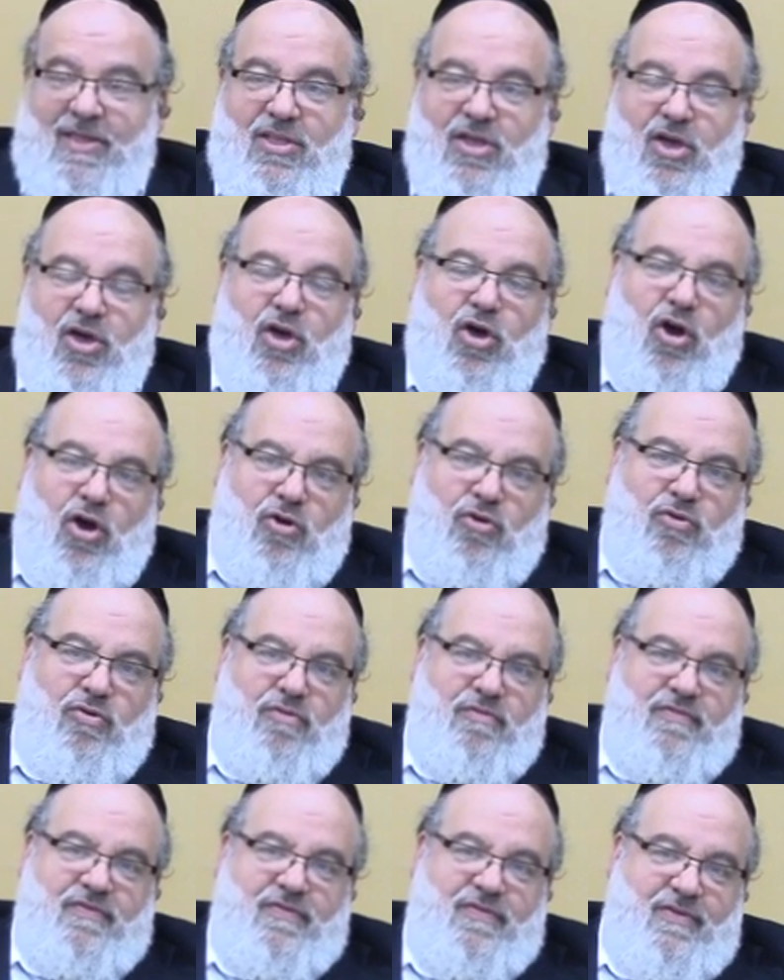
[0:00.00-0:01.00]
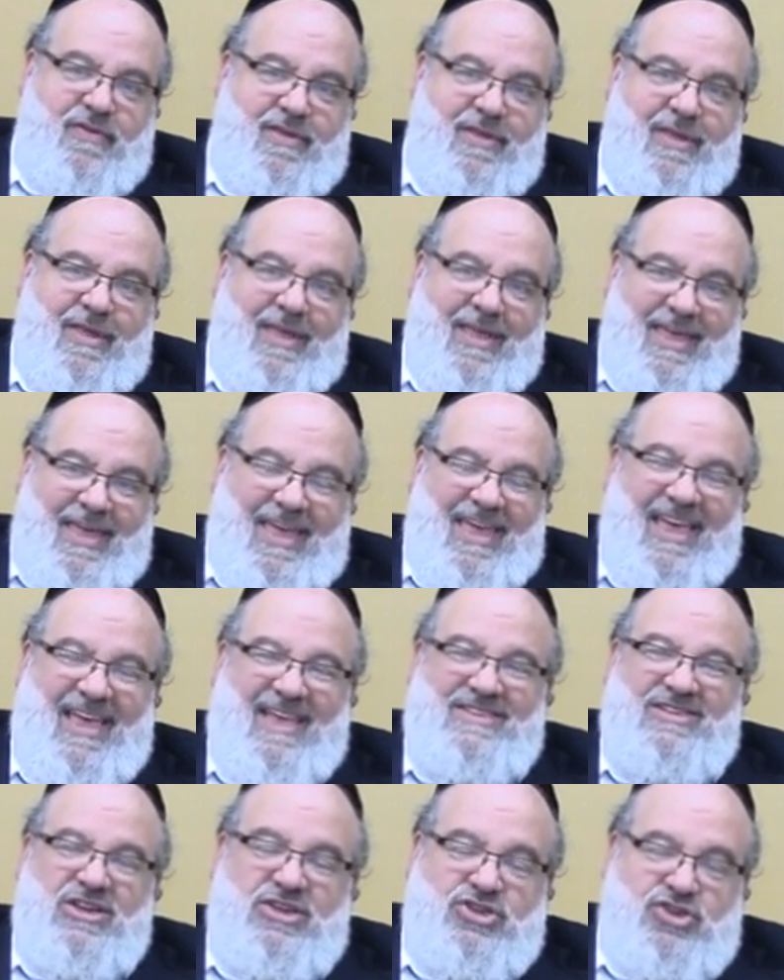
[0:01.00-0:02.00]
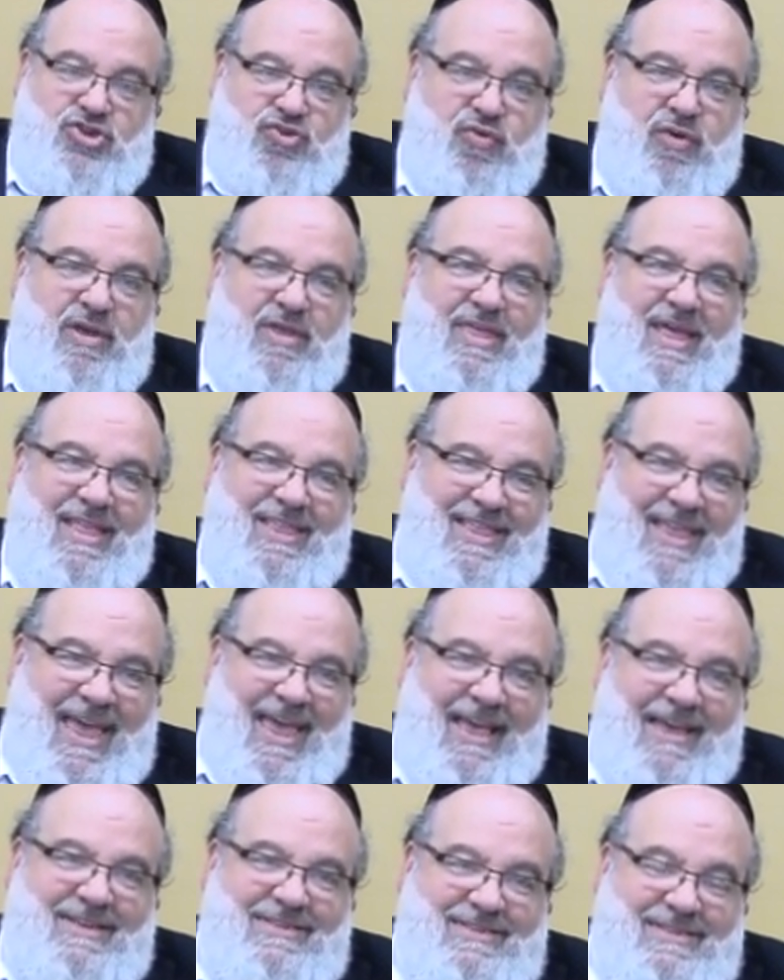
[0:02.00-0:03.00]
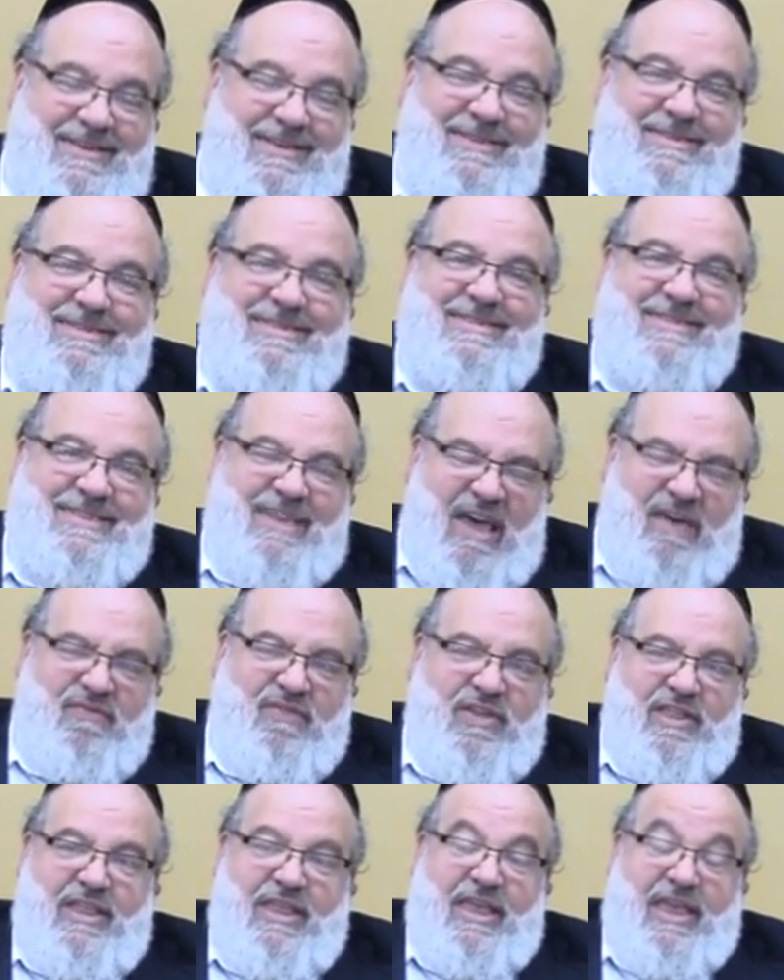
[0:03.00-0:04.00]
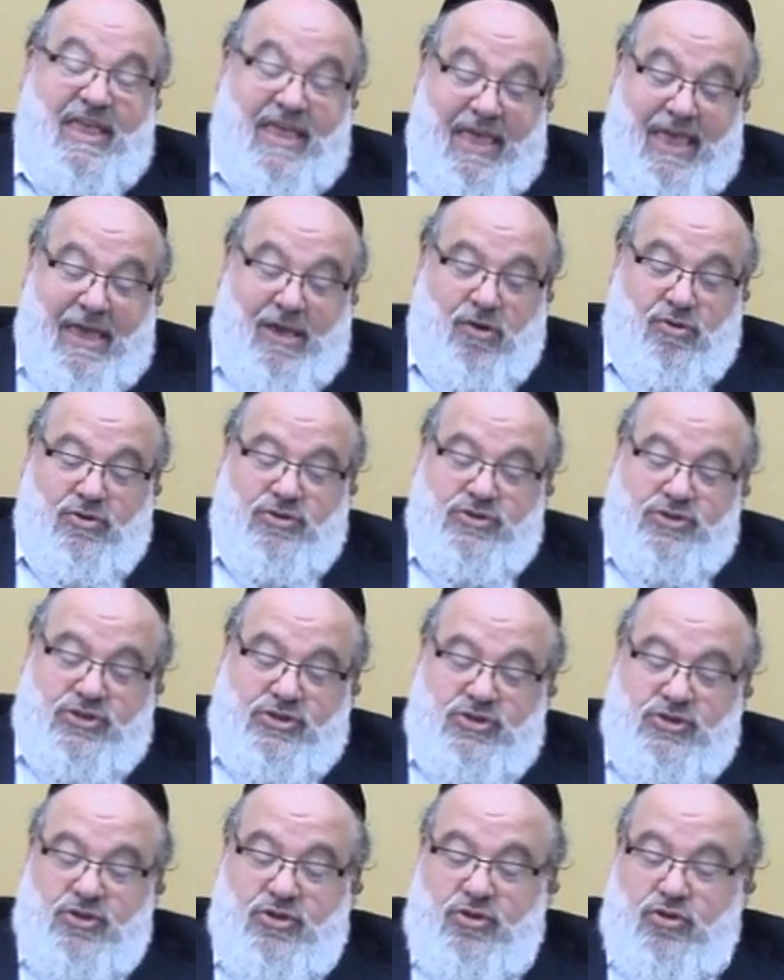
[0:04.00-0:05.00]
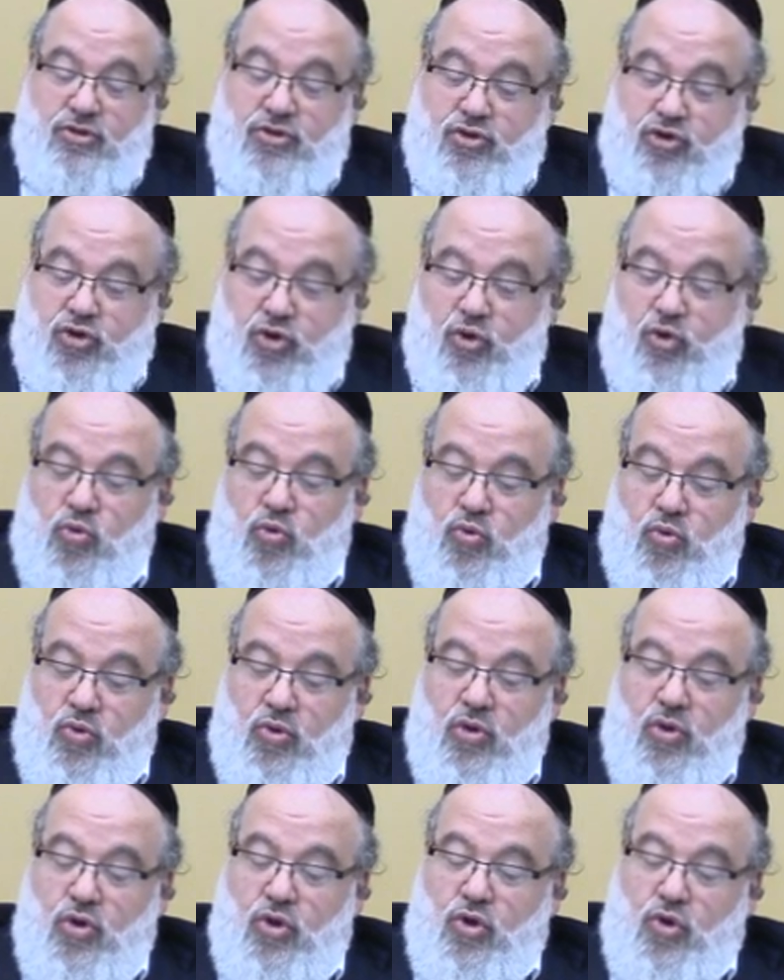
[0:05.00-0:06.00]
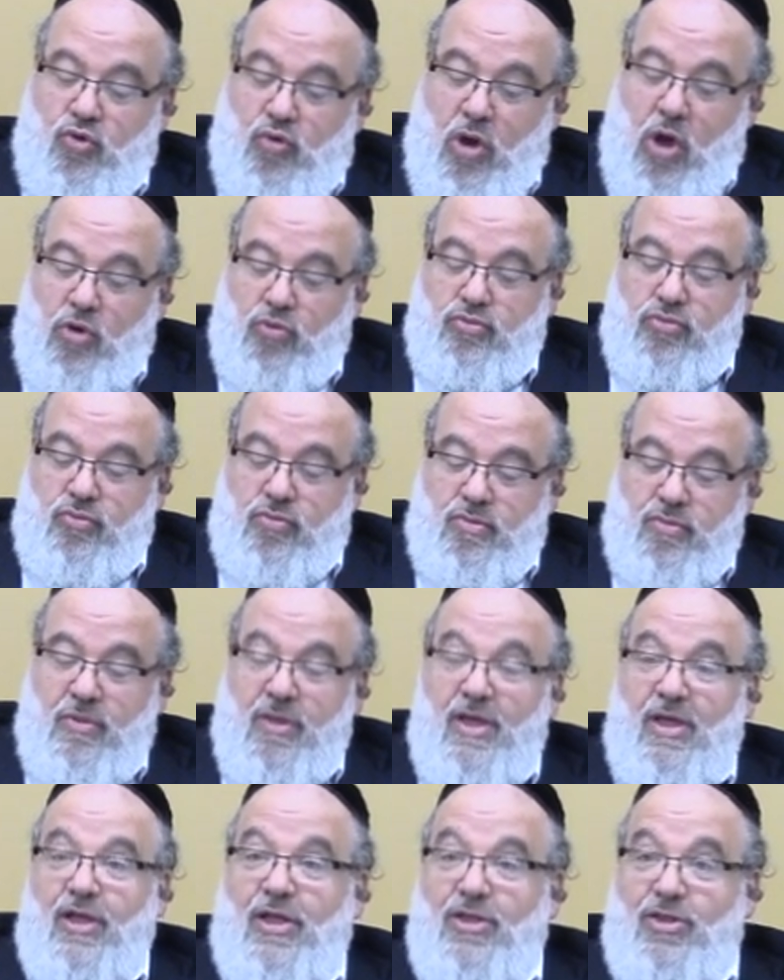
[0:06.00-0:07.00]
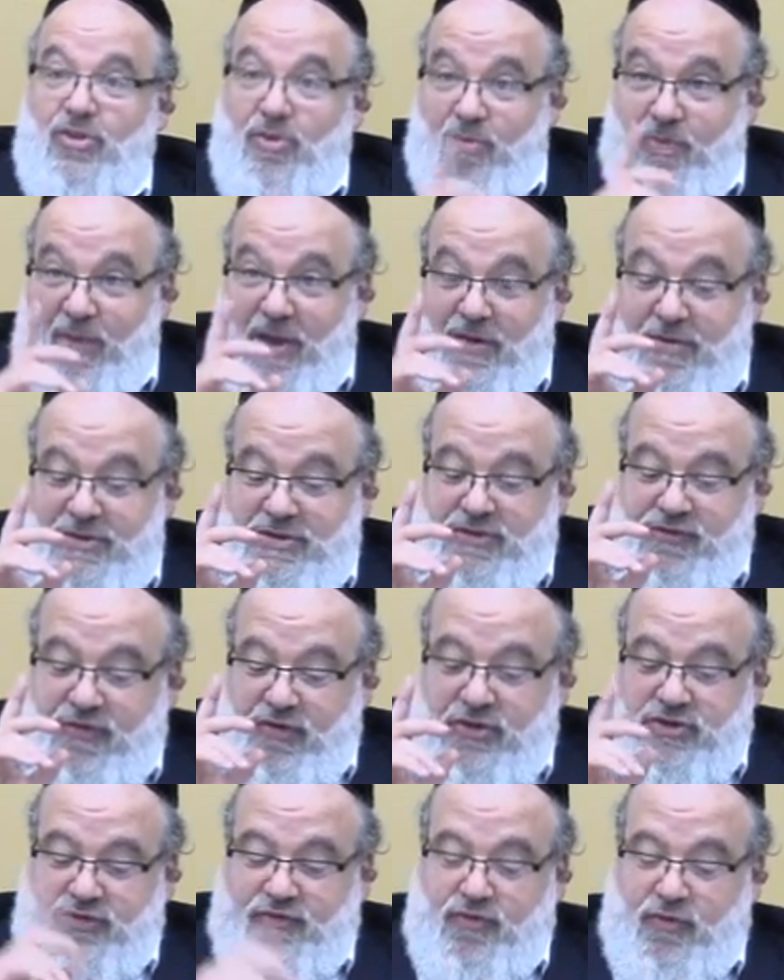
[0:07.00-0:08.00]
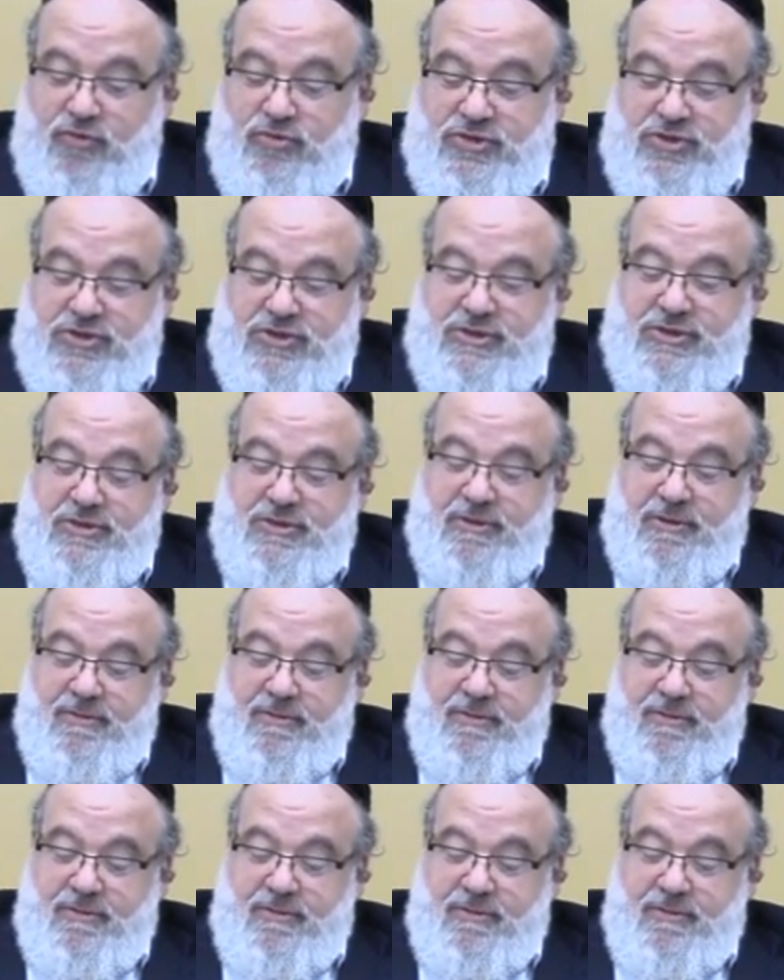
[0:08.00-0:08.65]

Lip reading: The charuv is a tree that takes 70 years to grow, to bear its first fruits.